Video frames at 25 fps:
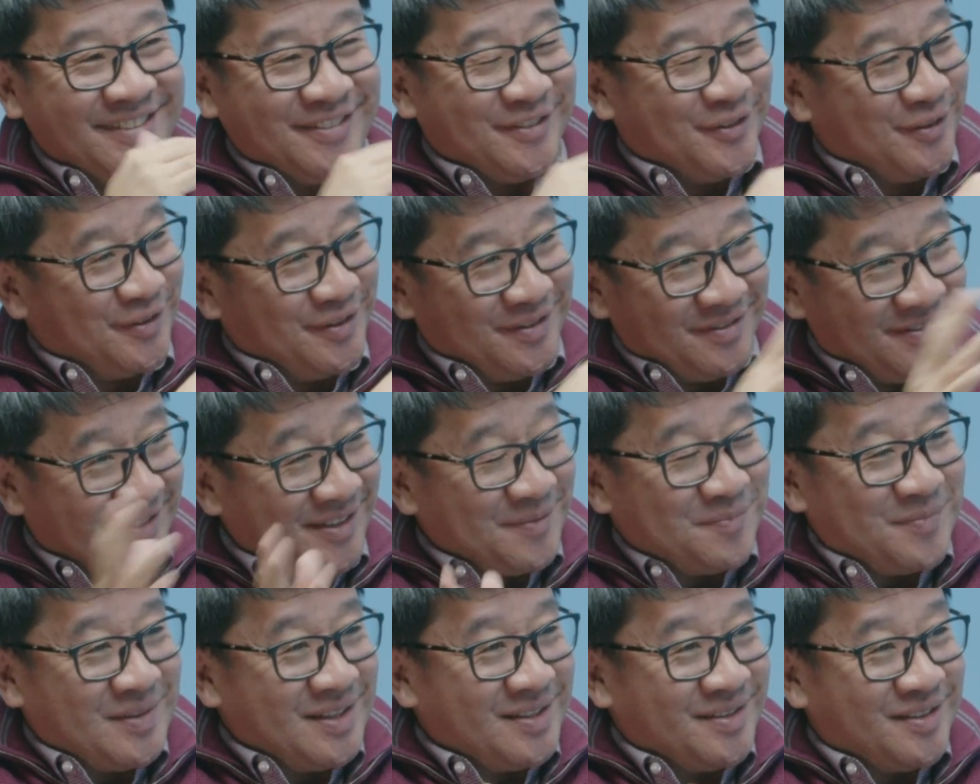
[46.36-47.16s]
you know
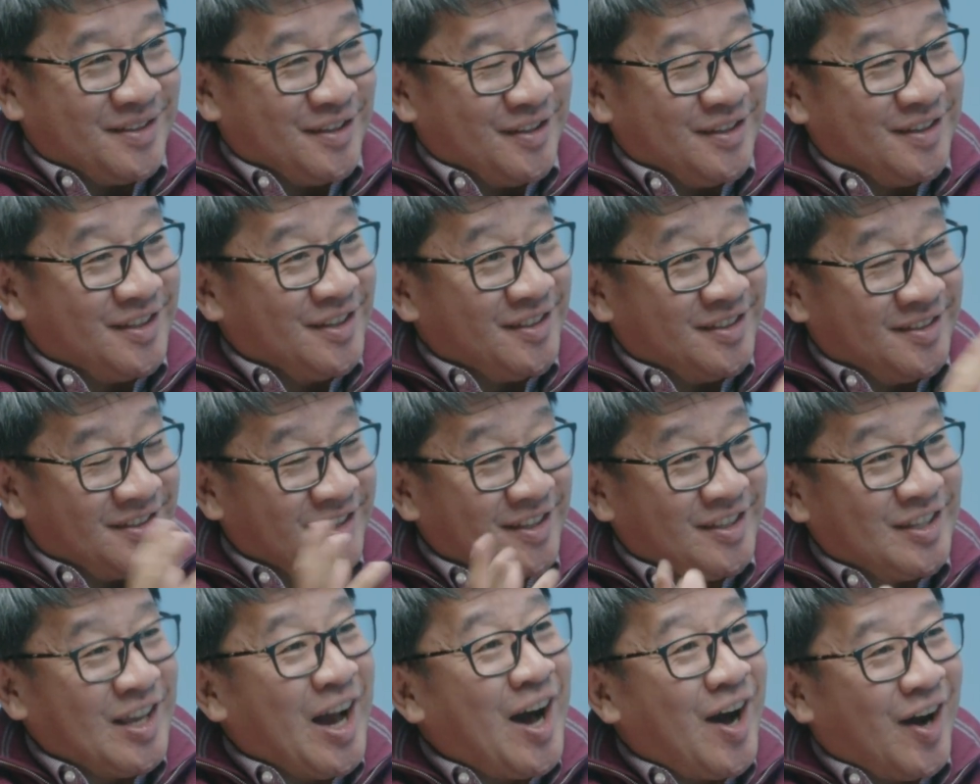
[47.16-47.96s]
the, the, the,
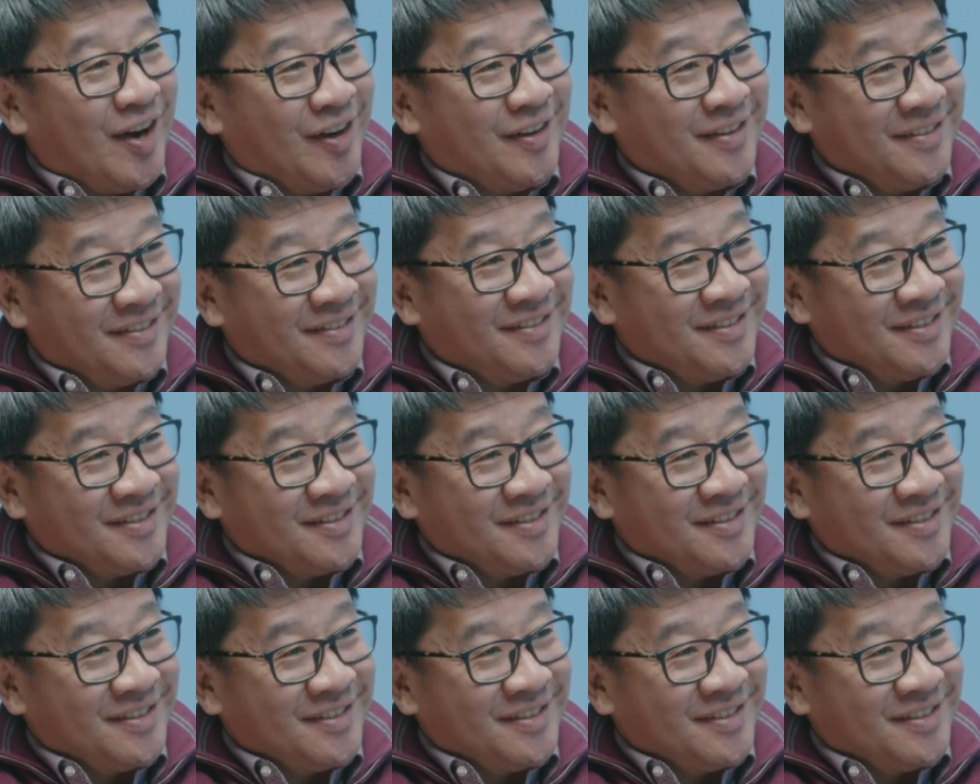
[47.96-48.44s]
the young